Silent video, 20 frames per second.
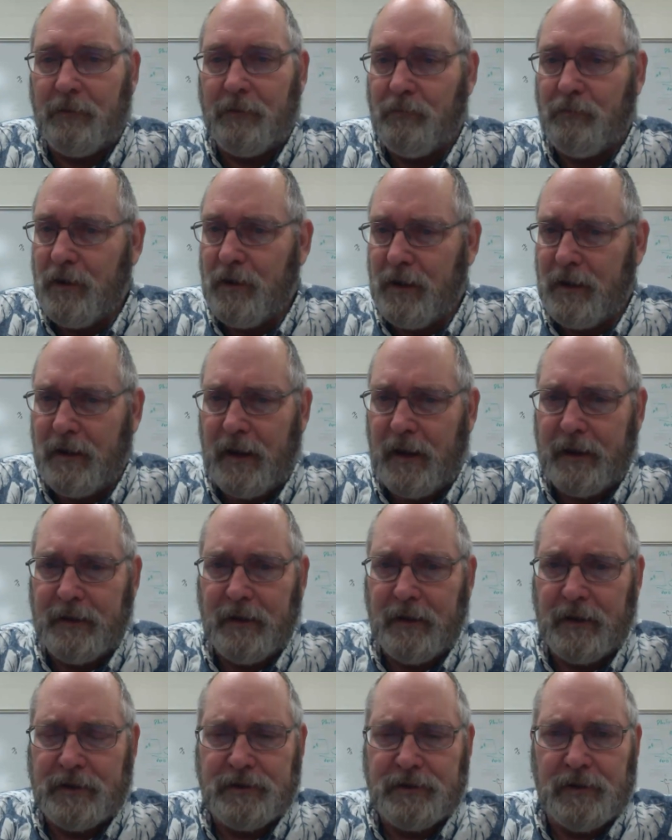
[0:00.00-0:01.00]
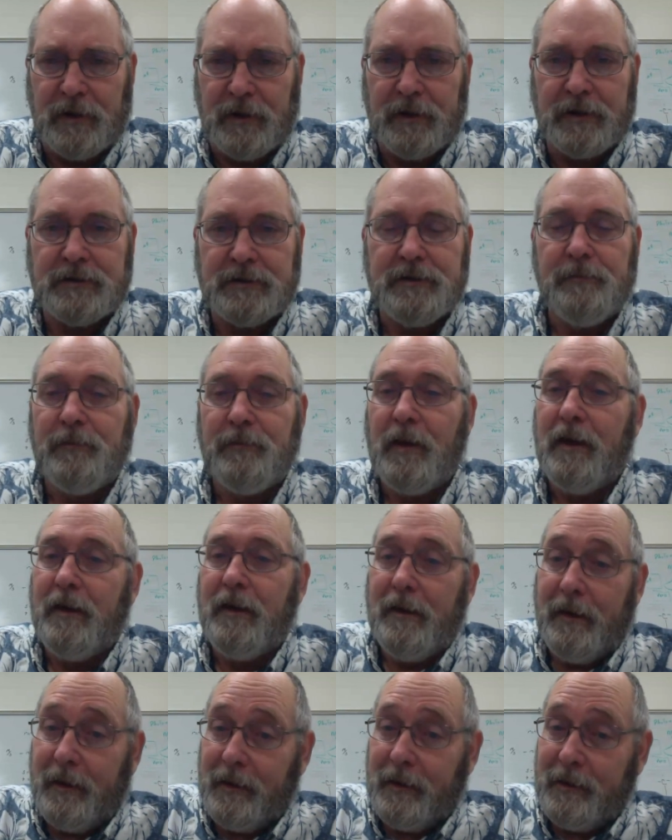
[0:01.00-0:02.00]
I really like electronics.
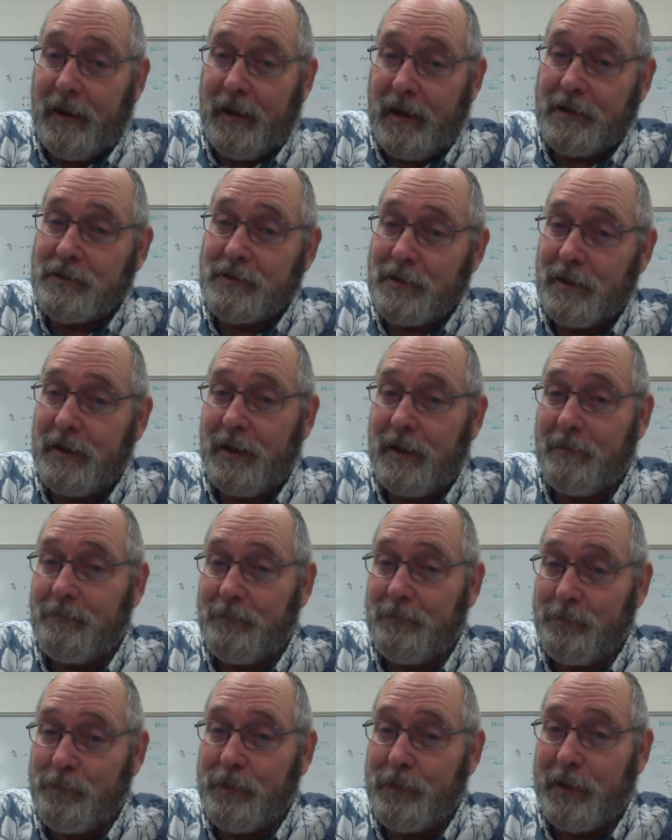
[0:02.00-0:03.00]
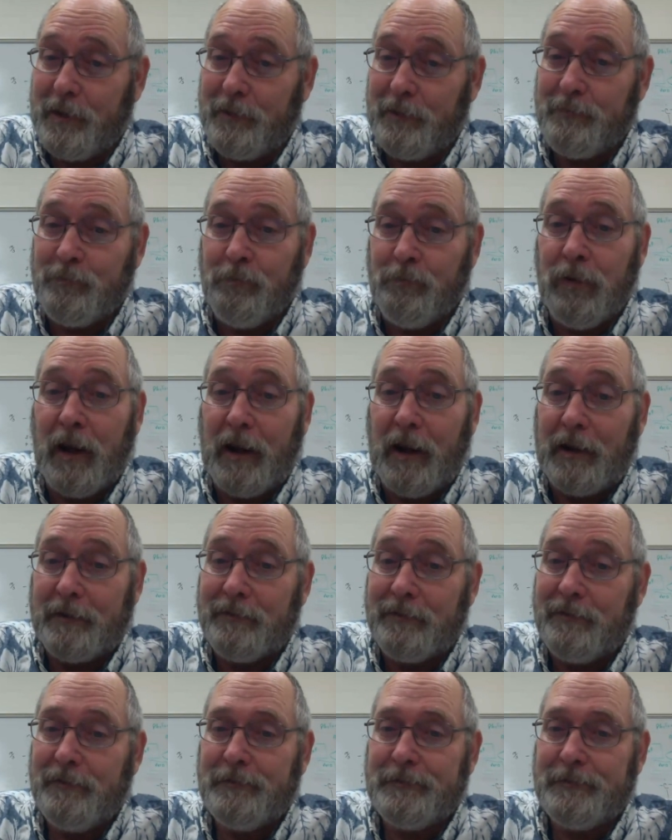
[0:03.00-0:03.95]
And actually, I'm pretty good with blood.